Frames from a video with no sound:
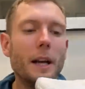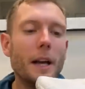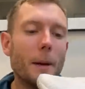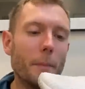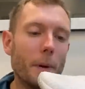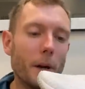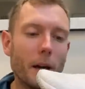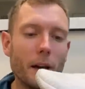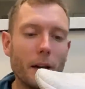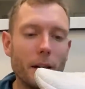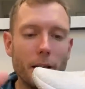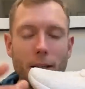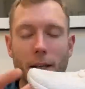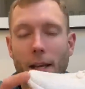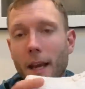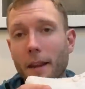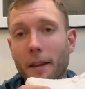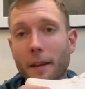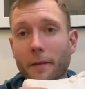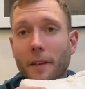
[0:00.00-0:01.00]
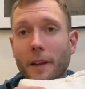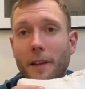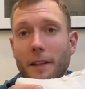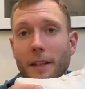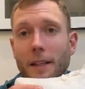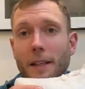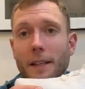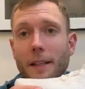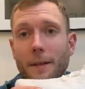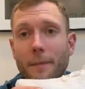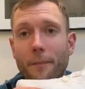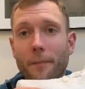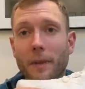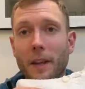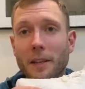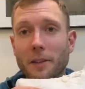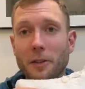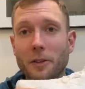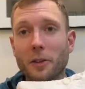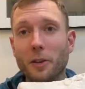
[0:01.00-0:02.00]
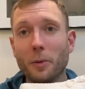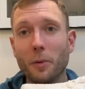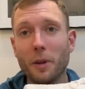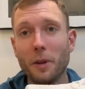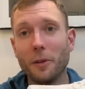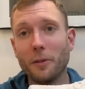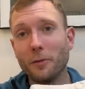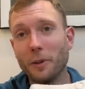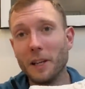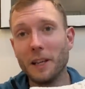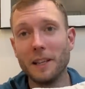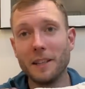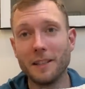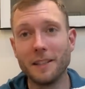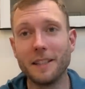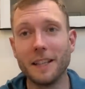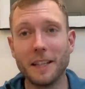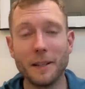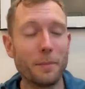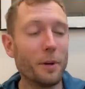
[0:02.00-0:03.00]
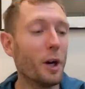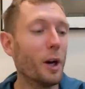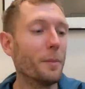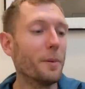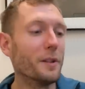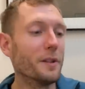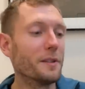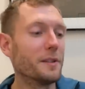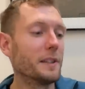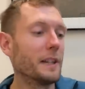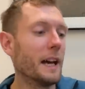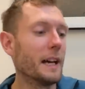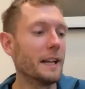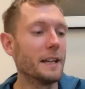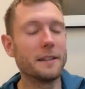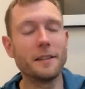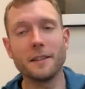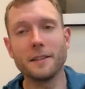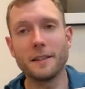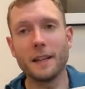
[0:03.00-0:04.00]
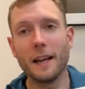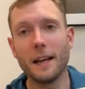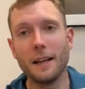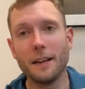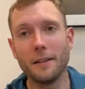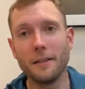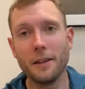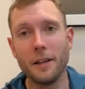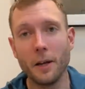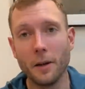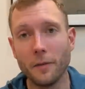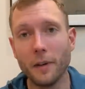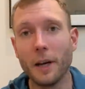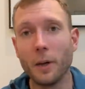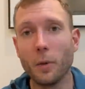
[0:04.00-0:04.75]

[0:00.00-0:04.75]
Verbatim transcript: But yeah, the Infinity is a shoe with a really distinct purpose and it does that, you know, very